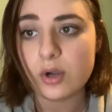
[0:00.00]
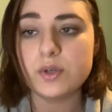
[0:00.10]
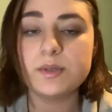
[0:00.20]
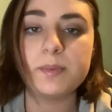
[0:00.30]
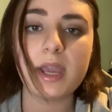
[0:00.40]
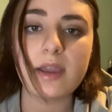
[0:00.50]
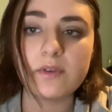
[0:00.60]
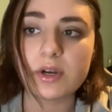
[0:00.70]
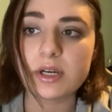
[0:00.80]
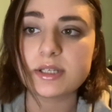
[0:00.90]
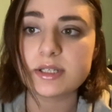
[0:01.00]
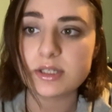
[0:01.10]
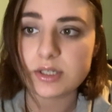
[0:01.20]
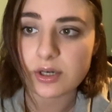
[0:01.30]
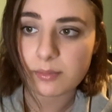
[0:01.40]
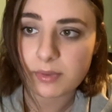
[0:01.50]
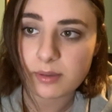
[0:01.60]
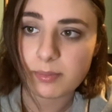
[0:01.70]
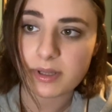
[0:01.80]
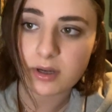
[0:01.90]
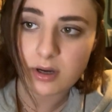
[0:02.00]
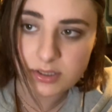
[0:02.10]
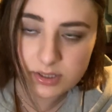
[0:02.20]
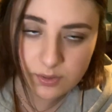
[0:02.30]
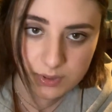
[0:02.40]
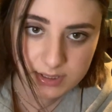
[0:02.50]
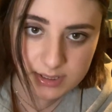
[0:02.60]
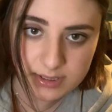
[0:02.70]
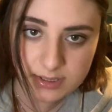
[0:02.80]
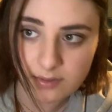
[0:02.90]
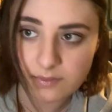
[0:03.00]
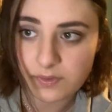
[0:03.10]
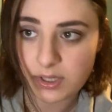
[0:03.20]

whose behavior is determined by the consequences of